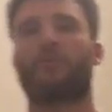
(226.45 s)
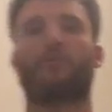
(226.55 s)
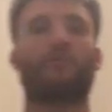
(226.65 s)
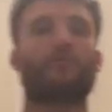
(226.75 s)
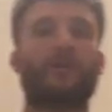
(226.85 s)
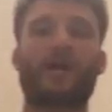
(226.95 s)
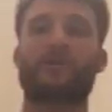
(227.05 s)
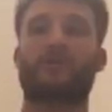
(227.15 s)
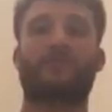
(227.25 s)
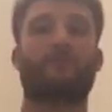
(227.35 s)
You should
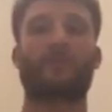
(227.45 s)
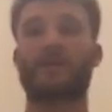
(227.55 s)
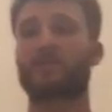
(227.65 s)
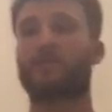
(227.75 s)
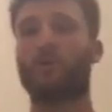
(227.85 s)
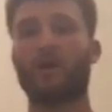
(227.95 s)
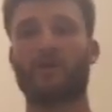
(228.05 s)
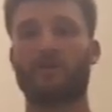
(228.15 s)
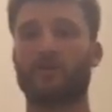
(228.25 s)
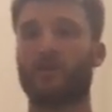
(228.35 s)
actually, when I
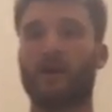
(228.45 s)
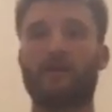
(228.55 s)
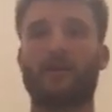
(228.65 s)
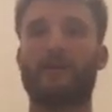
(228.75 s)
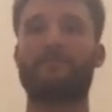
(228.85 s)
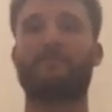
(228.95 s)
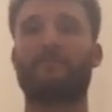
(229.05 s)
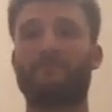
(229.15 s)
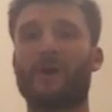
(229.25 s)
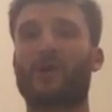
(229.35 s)
squat,
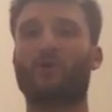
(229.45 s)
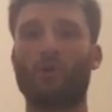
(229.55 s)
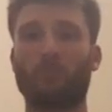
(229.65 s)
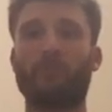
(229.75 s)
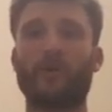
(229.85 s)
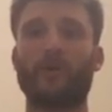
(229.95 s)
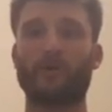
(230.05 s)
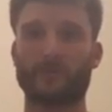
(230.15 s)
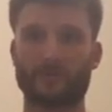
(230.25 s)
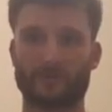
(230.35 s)
my core
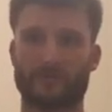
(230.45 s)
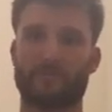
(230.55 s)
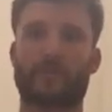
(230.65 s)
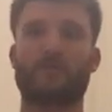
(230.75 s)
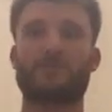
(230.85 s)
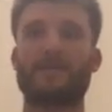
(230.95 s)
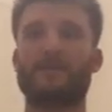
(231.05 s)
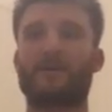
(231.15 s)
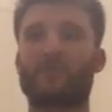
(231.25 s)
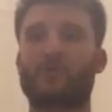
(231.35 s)
burns because
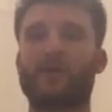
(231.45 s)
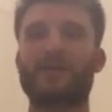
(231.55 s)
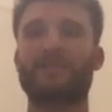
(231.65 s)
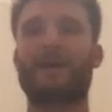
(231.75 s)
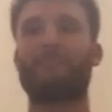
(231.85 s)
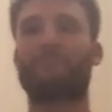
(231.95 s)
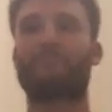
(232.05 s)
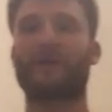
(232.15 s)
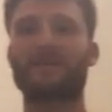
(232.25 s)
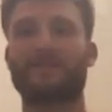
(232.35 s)
I'm creating that
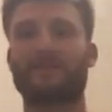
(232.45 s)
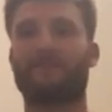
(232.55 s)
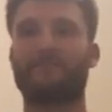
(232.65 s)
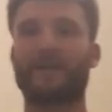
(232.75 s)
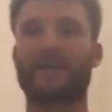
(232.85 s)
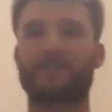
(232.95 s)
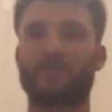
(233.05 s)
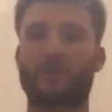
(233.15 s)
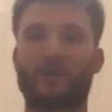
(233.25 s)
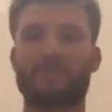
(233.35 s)
bracing effect.
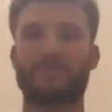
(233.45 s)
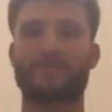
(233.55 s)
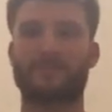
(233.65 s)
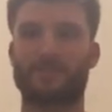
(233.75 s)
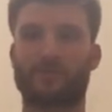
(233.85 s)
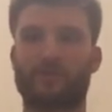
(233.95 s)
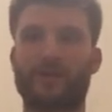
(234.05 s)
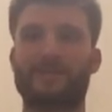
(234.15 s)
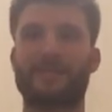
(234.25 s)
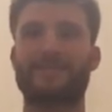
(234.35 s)
I'm
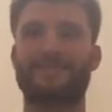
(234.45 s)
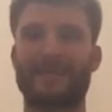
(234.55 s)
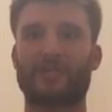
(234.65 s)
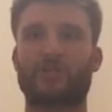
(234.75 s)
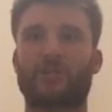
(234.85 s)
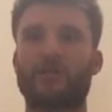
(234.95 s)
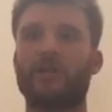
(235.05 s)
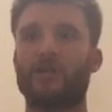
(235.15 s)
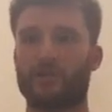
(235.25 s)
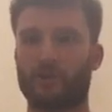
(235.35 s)
creating that tension.
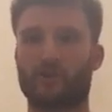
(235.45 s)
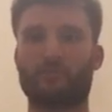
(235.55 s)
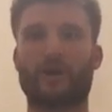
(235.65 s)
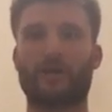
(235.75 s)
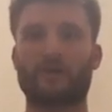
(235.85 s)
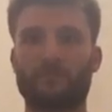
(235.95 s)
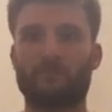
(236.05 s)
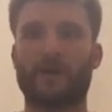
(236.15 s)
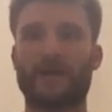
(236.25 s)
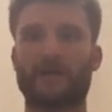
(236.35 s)
My
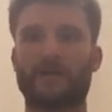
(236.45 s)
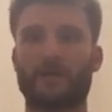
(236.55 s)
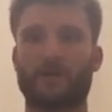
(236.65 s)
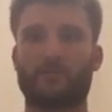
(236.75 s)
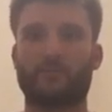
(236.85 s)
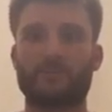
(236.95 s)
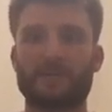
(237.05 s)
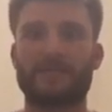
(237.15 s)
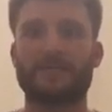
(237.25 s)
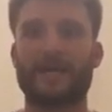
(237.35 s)
ribs
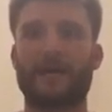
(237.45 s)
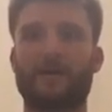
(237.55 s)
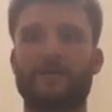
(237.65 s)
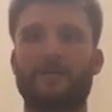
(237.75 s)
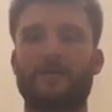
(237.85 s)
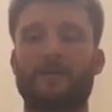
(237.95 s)
are down.